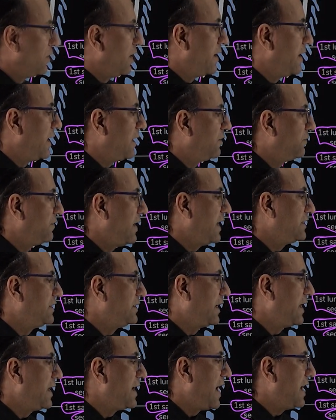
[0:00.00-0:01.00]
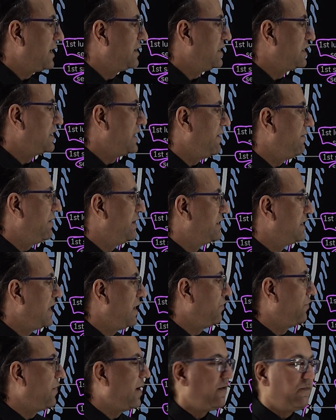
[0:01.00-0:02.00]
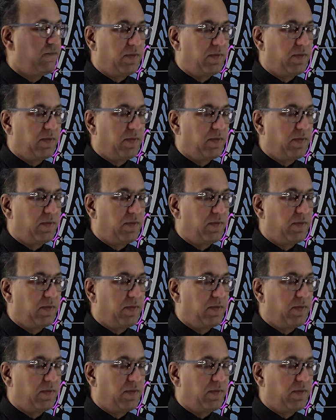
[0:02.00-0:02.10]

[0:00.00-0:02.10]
the nerve exiting at this level is L5,